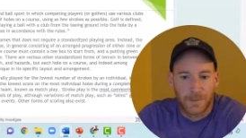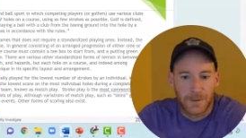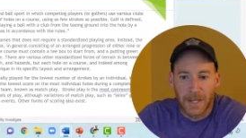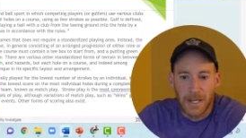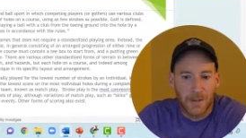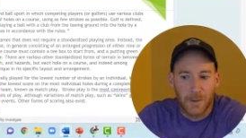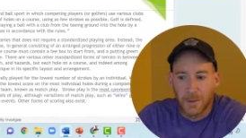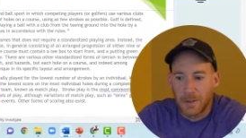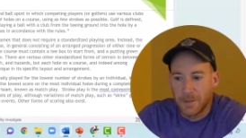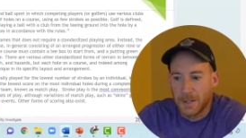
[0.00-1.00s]
date
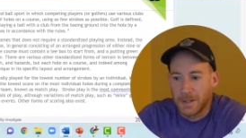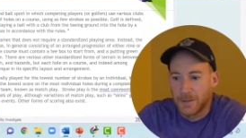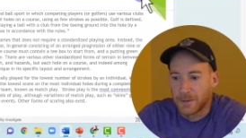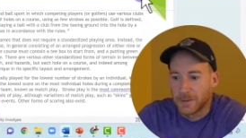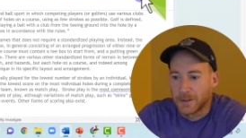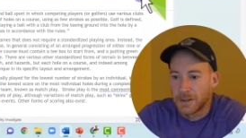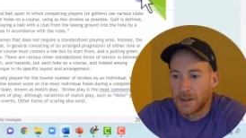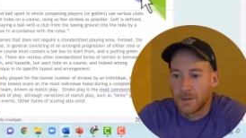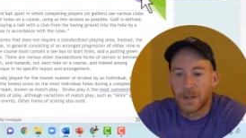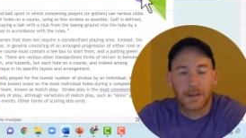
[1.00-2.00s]
or maybe, you
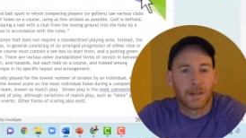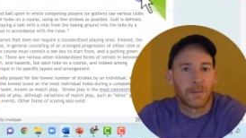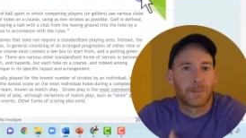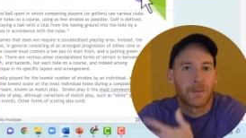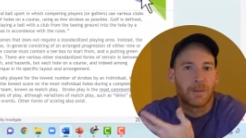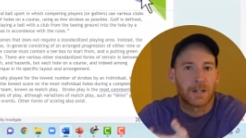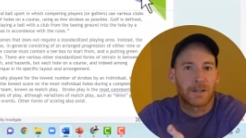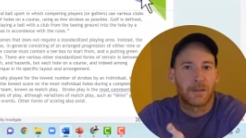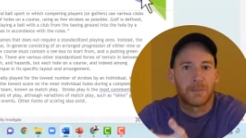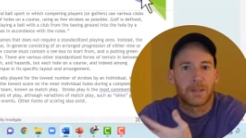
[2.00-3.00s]
know, in, in
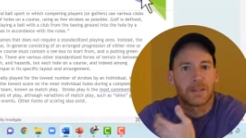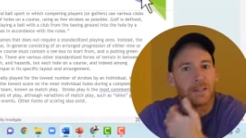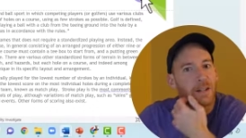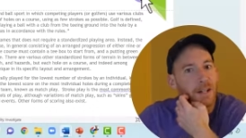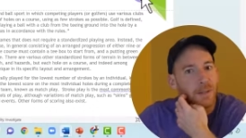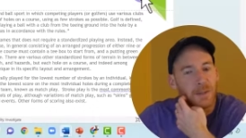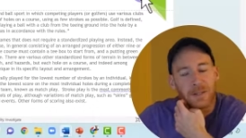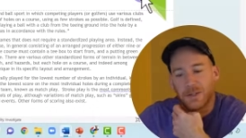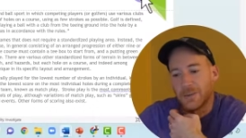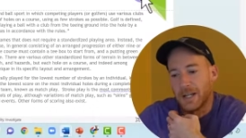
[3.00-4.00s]
professional business
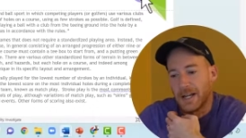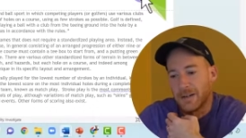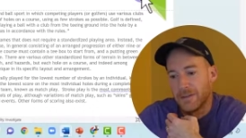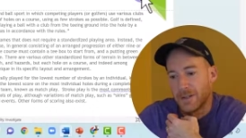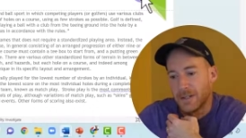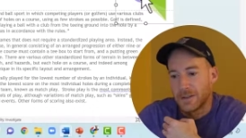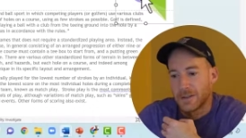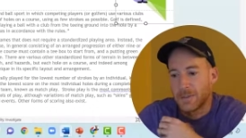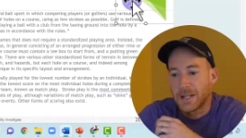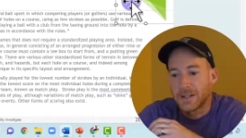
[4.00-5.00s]
documents, you would have
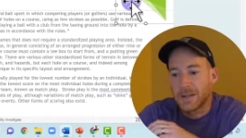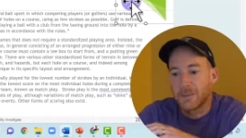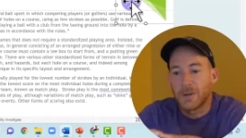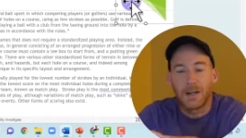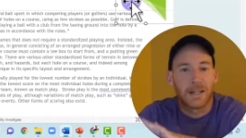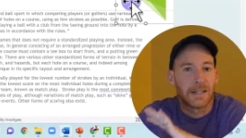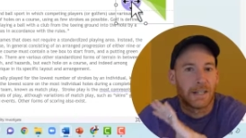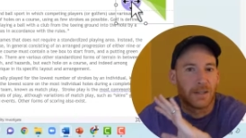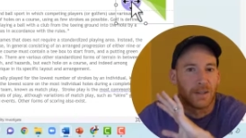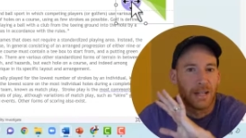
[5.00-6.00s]
the page number and
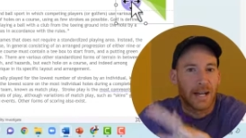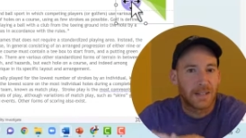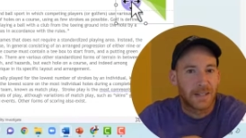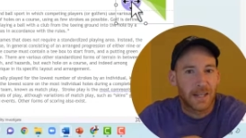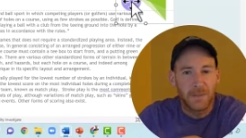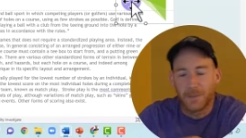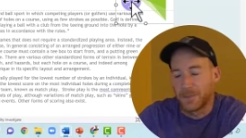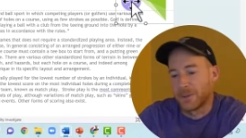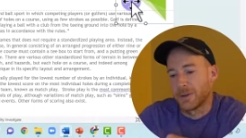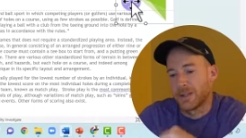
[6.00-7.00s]
then your last name
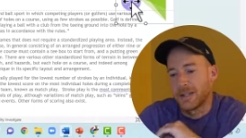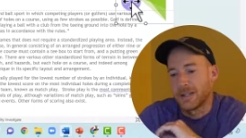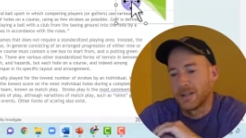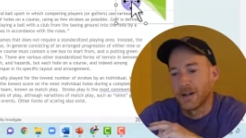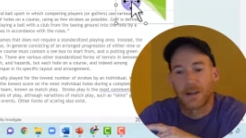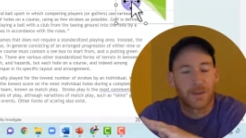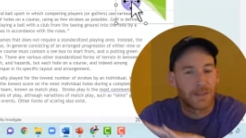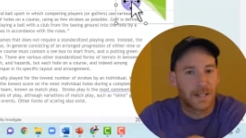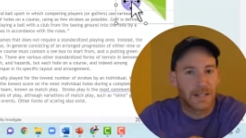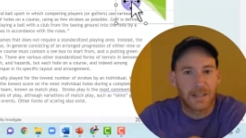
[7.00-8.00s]
or the, the
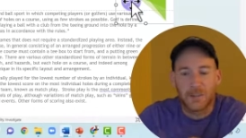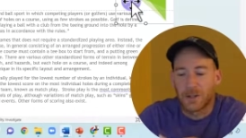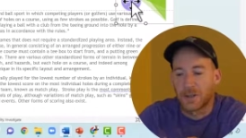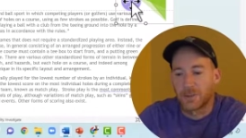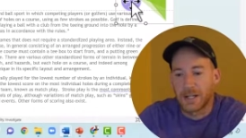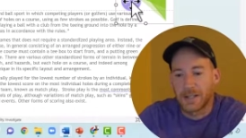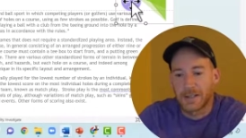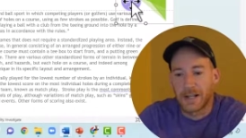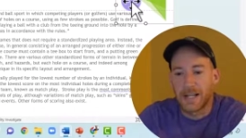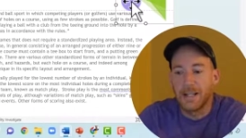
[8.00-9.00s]
author's last name on the right
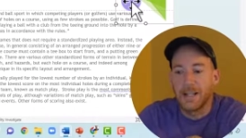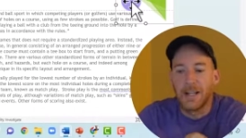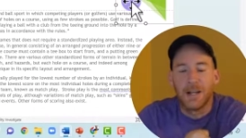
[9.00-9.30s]
side.